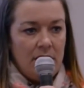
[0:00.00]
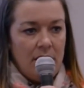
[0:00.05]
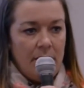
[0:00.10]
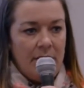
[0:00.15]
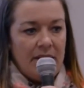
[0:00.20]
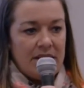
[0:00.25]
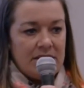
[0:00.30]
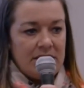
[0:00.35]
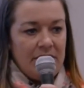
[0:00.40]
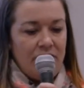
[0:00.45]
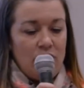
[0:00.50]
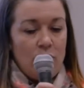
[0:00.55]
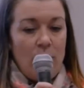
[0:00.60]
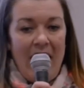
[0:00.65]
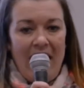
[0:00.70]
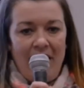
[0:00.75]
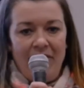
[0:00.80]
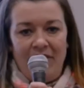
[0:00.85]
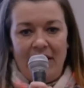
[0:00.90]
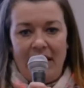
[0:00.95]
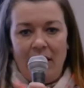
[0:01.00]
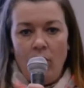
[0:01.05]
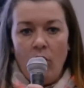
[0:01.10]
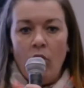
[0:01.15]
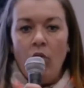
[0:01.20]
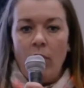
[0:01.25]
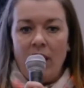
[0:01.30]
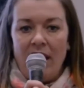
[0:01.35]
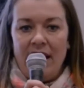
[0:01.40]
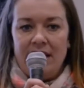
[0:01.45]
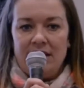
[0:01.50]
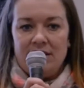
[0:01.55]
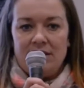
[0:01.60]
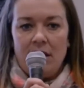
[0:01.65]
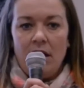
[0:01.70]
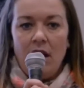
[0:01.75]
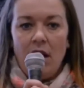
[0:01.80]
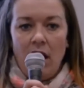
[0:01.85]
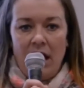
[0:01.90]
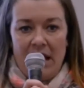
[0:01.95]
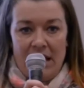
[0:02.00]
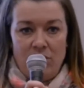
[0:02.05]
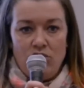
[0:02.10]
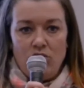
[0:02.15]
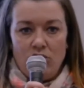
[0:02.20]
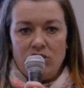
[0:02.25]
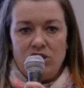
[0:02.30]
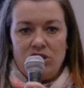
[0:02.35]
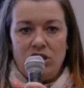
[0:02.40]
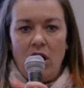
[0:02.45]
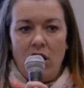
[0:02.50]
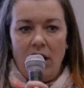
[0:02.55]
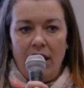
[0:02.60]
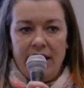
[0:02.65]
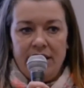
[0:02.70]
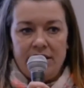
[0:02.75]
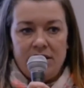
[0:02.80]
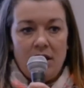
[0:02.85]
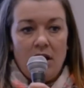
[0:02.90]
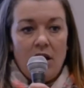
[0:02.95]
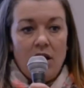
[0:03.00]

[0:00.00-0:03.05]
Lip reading: Because if you have that always in your side,